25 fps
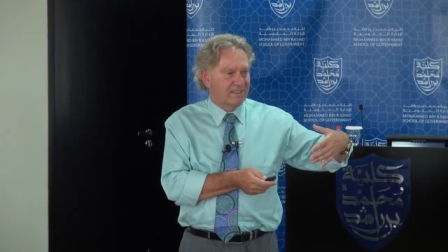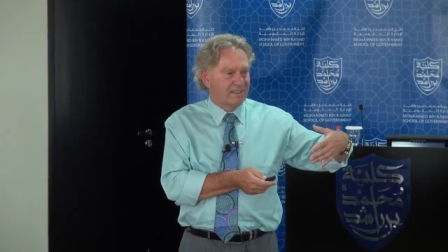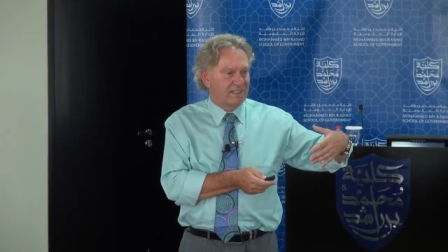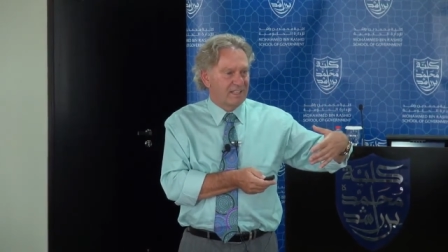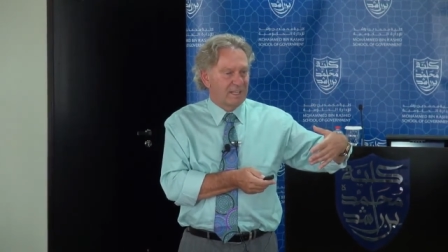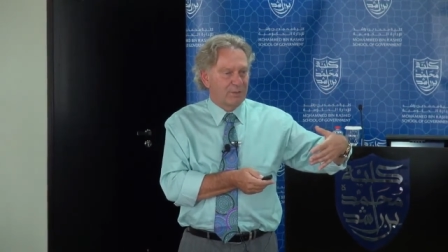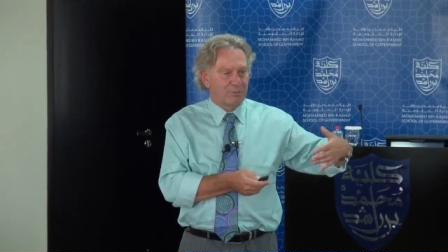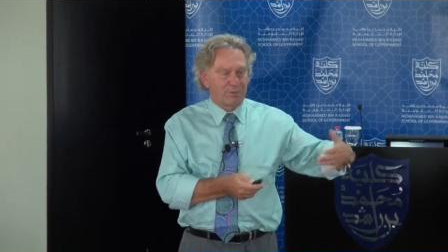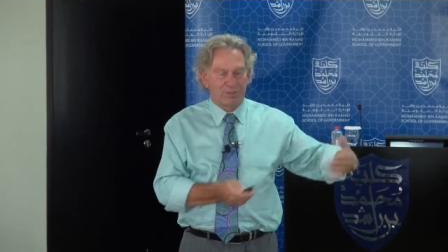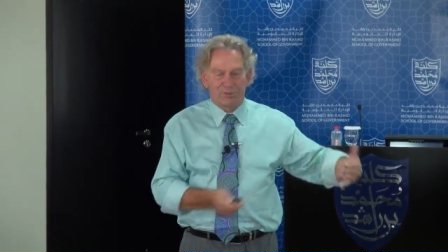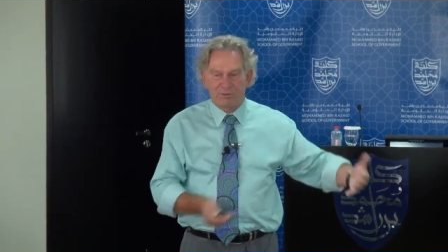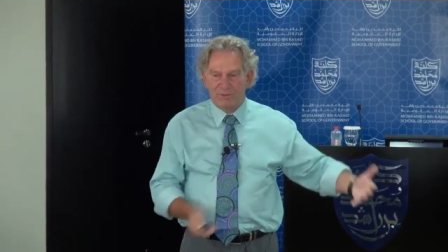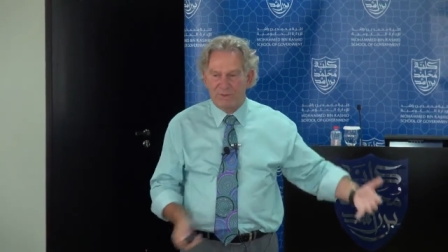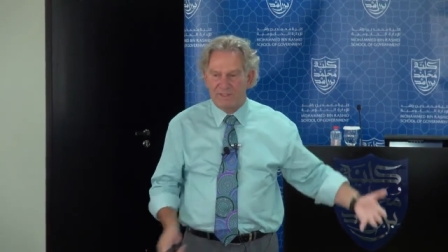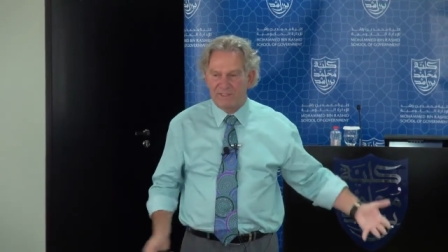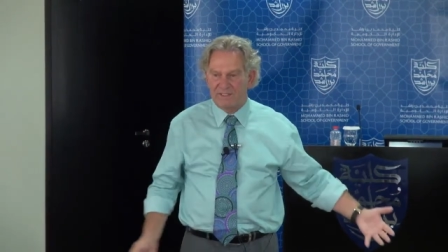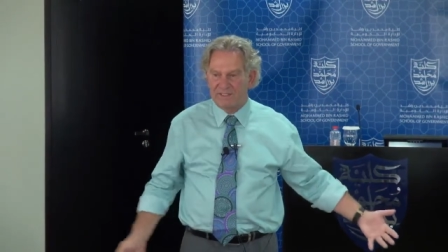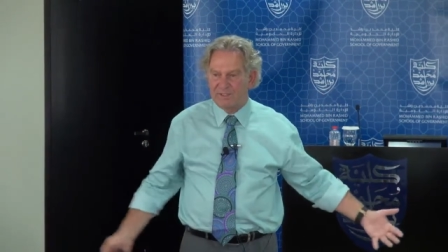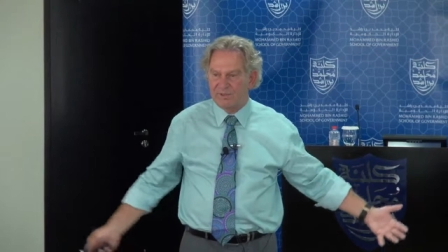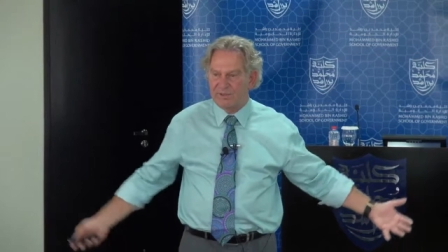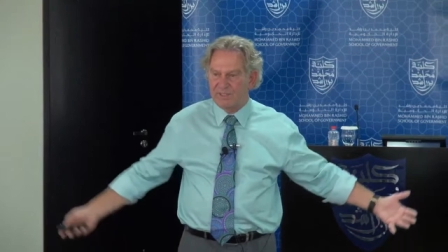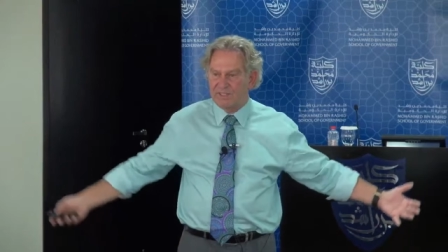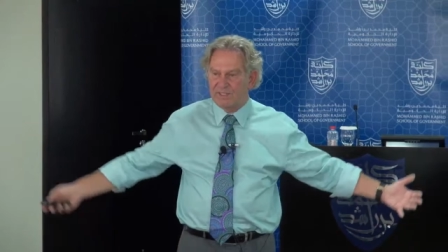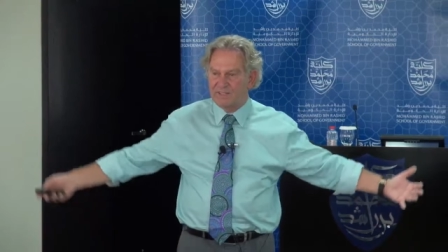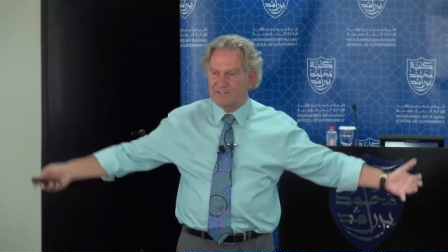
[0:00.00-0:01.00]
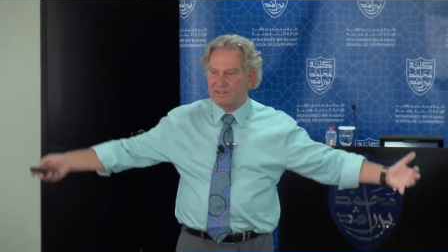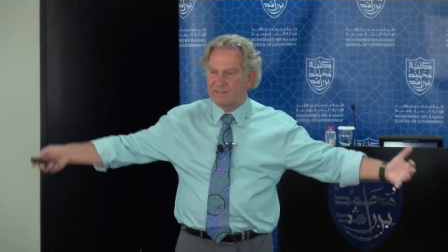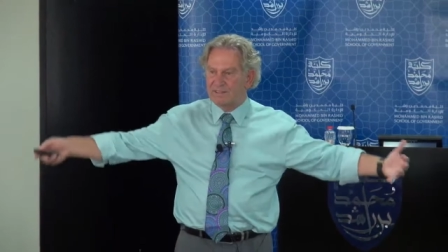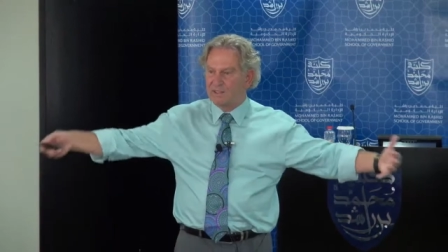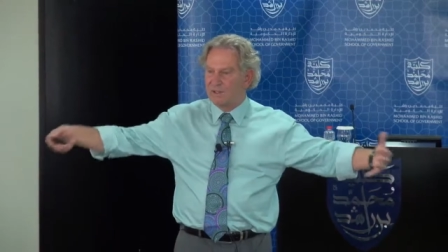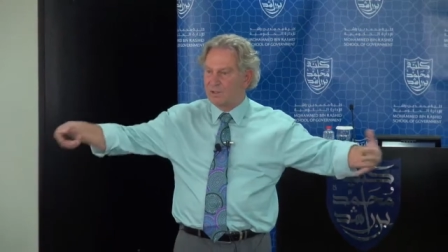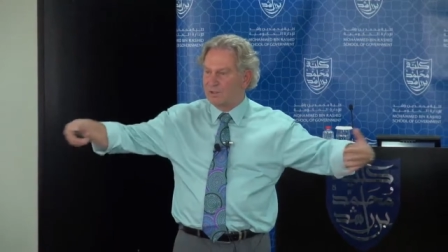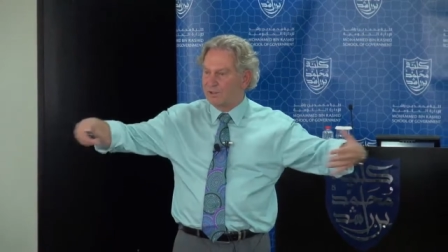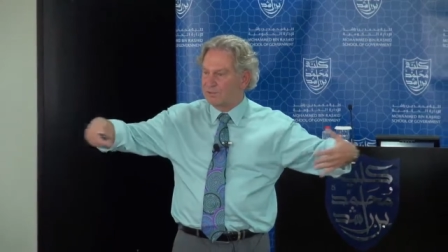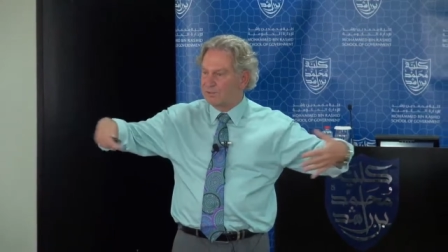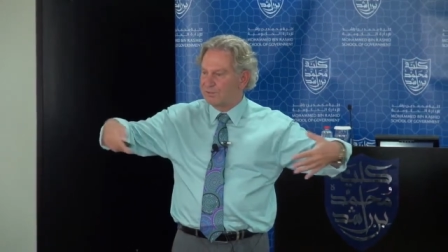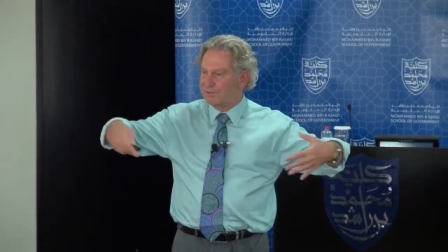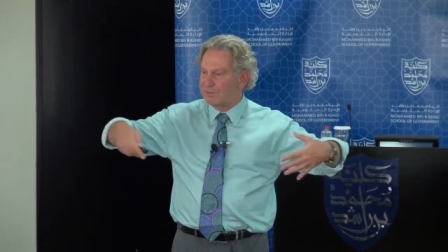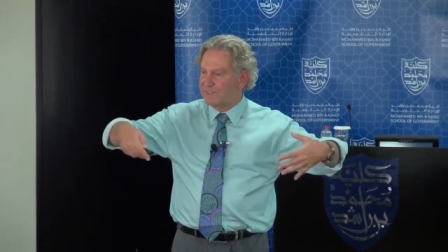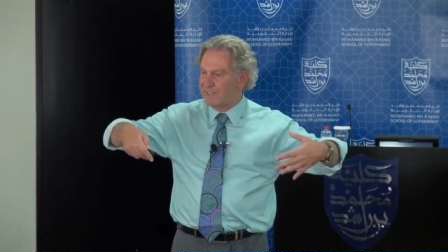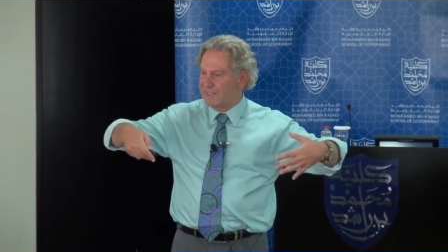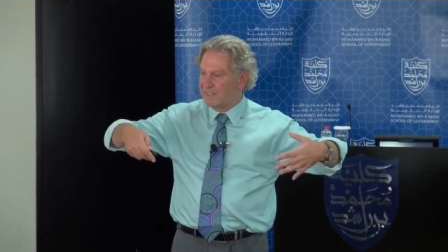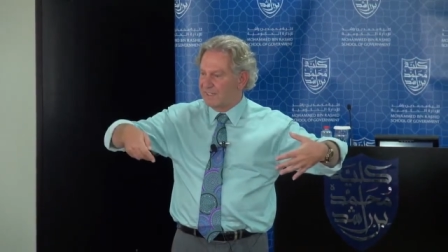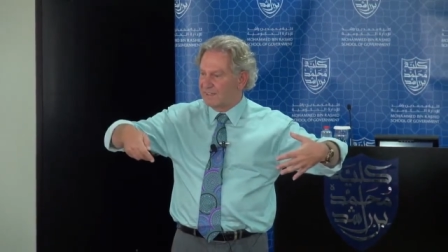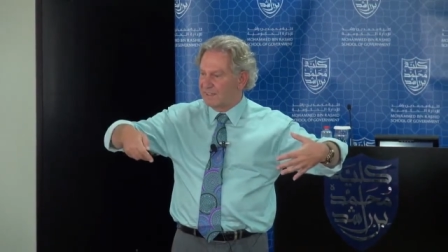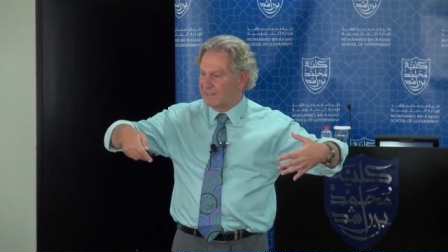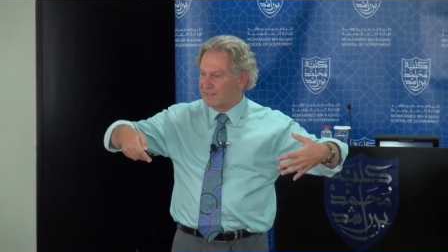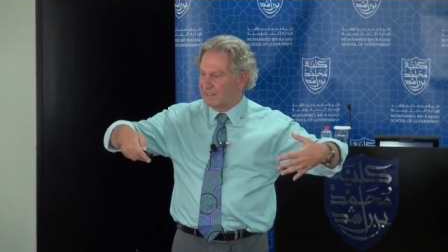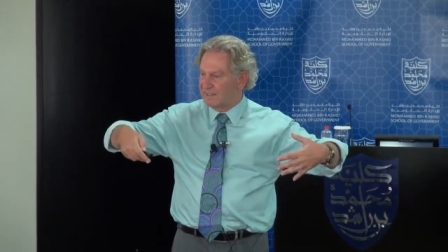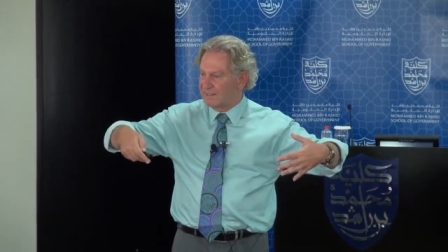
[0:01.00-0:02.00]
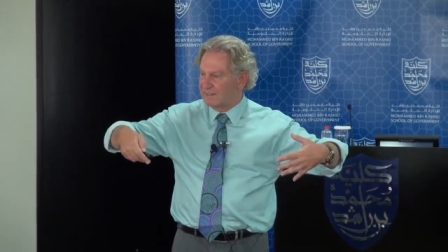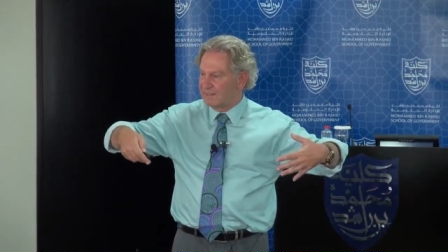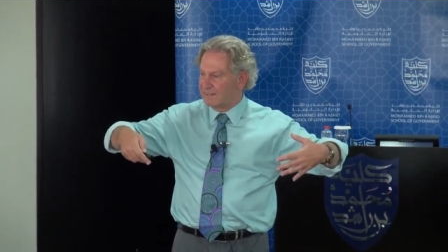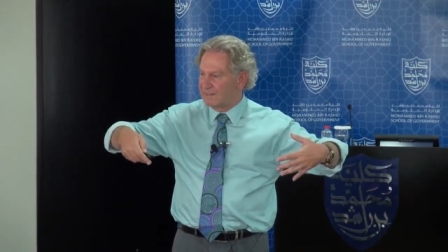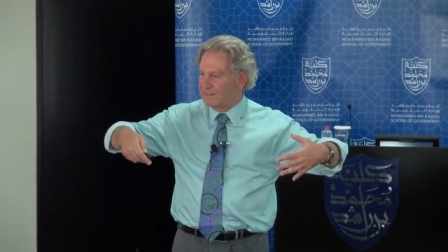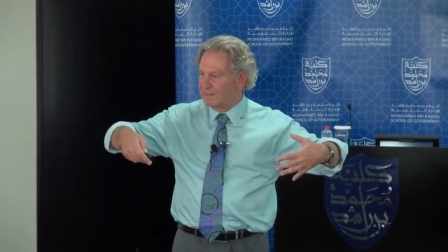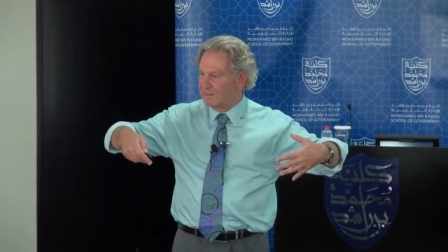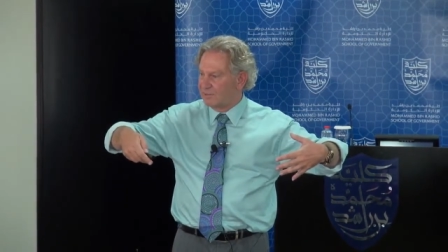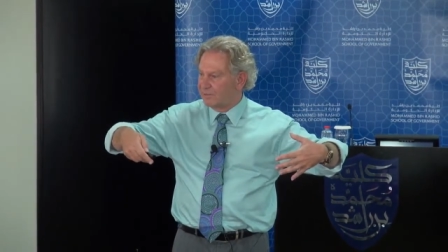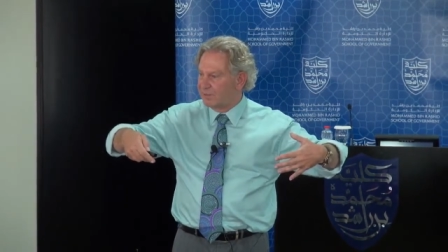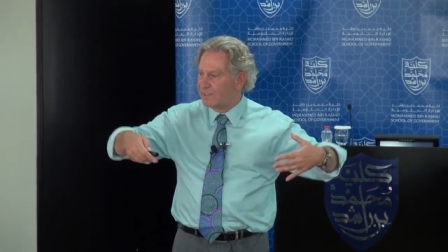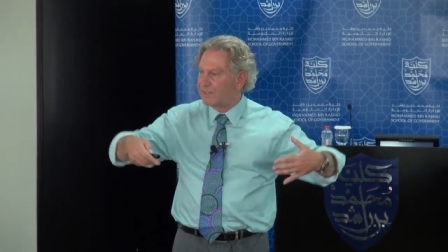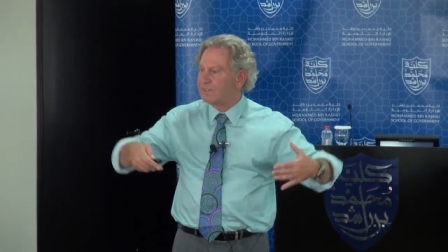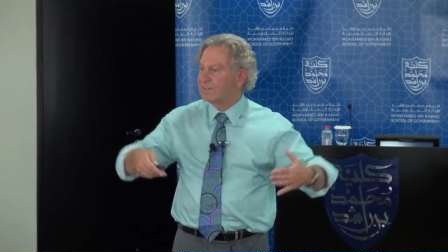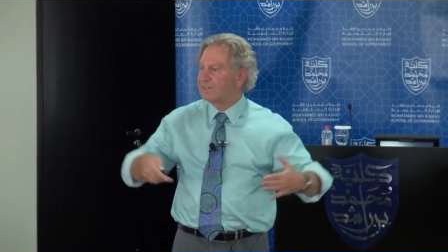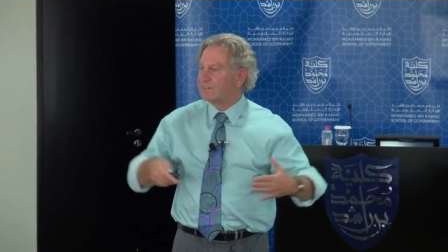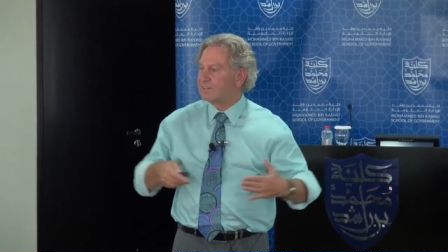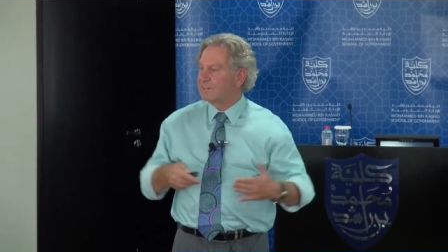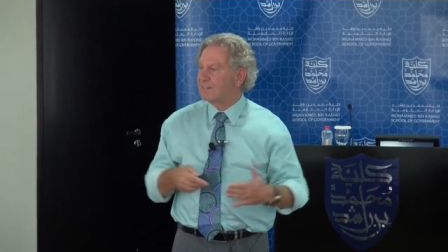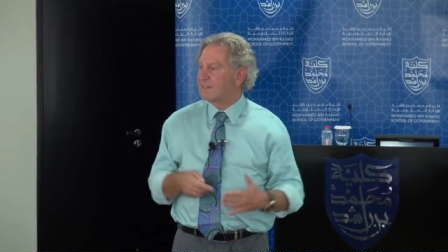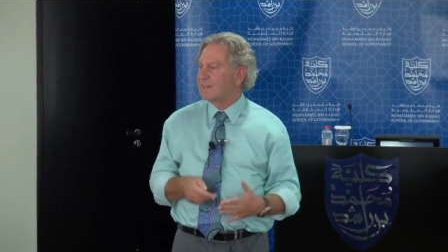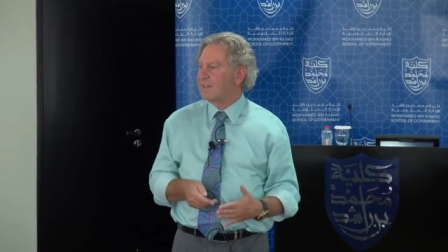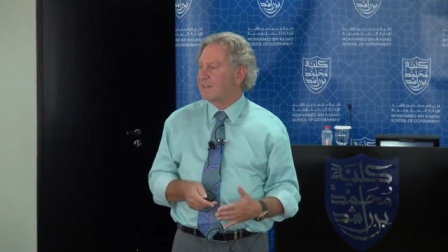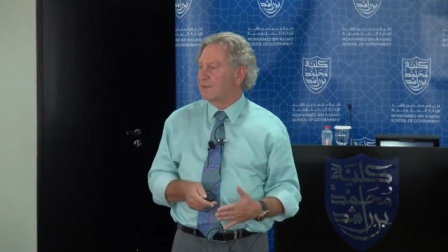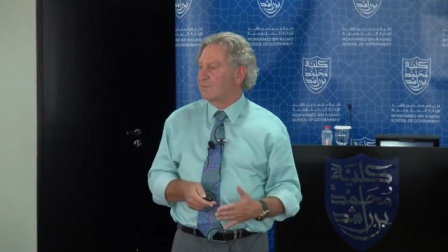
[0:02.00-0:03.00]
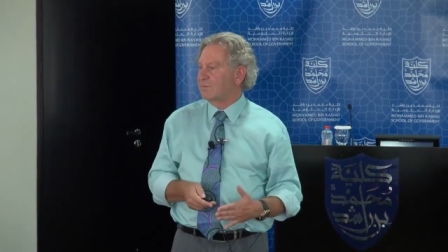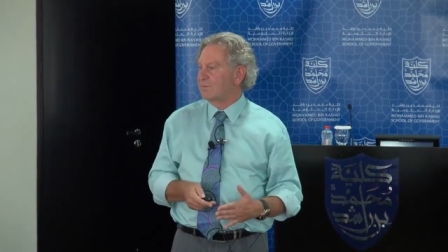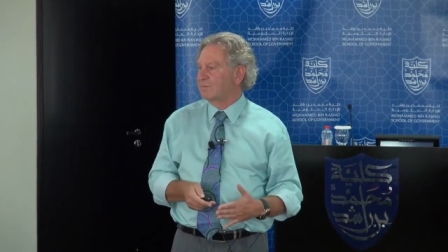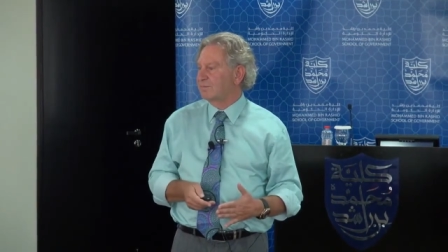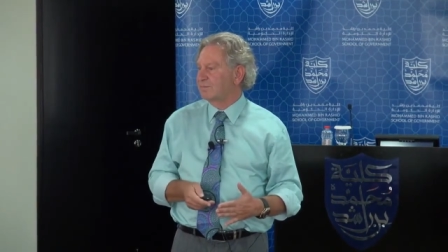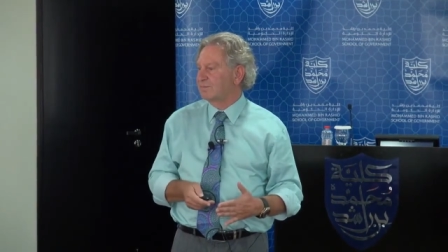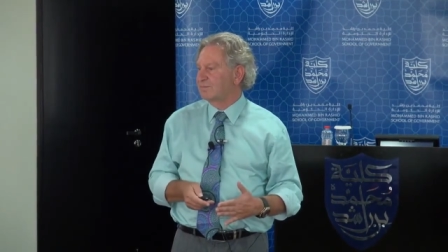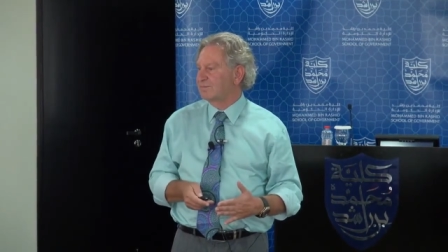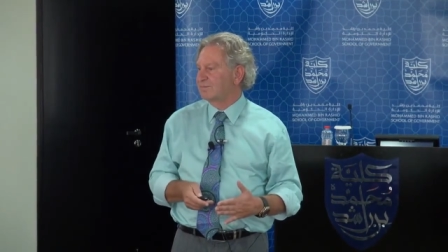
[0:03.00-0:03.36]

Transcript: Uh, but when you get a lot of data real time,